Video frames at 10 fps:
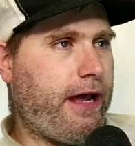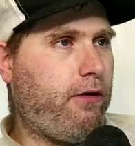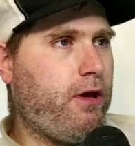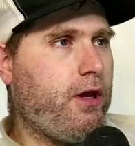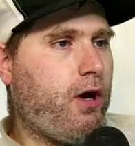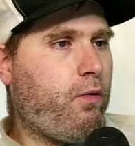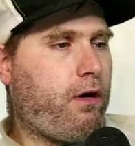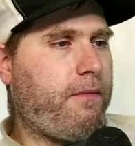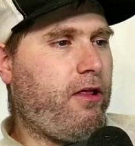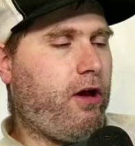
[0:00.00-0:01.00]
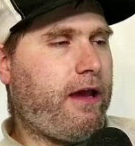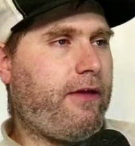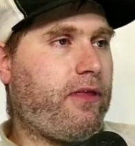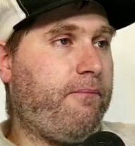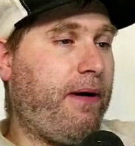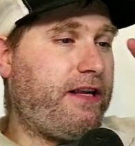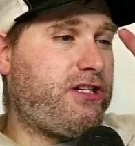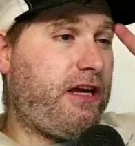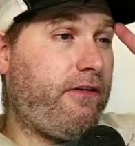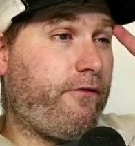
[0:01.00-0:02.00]
Now, we're going to be looking at the
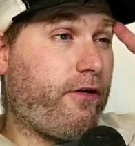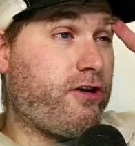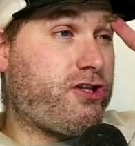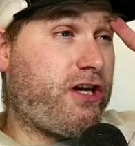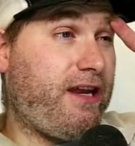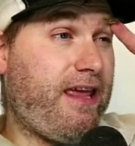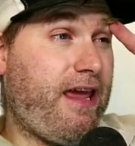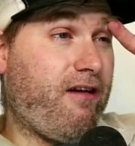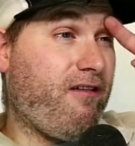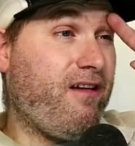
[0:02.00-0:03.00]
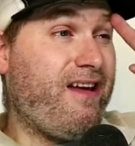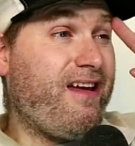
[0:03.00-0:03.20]
budgie version here.